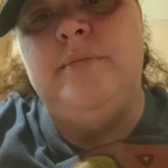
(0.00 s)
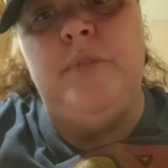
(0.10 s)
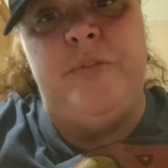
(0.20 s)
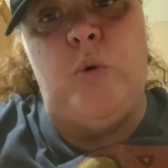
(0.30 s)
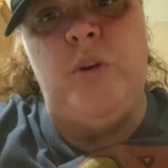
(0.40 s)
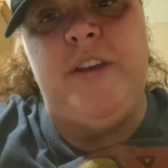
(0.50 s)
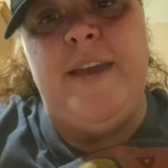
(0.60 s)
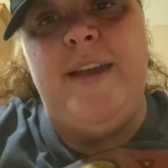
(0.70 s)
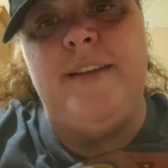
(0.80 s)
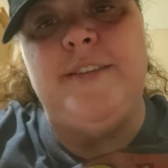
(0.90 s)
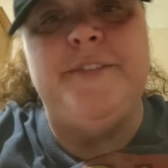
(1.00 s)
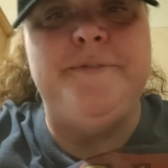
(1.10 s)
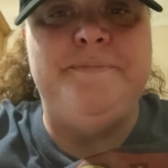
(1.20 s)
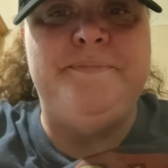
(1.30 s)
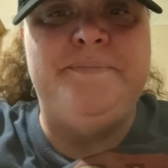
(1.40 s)
before you can't.
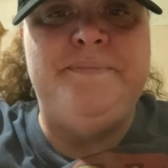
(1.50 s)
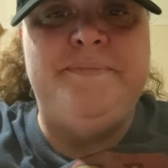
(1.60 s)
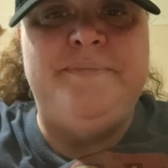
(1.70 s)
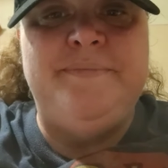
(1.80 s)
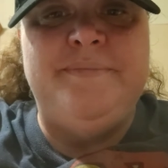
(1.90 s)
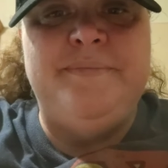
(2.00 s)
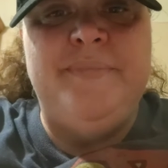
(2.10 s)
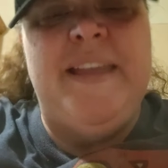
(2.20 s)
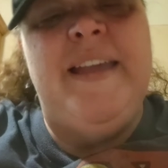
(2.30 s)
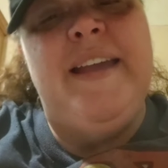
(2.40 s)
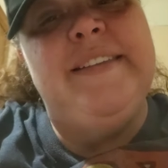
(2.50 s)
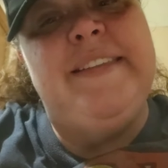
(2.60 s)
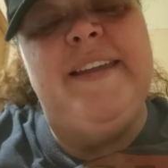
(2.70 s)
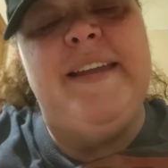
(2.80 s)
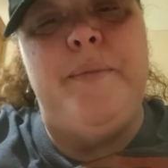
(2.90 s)
And
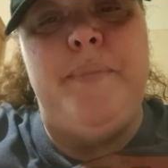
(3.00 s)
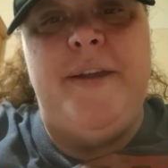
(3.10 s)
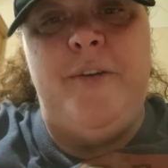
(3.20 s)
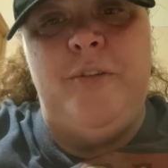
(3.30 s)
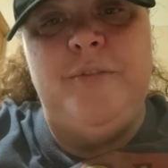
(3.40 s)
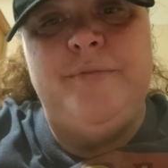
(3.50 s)
ding that bell.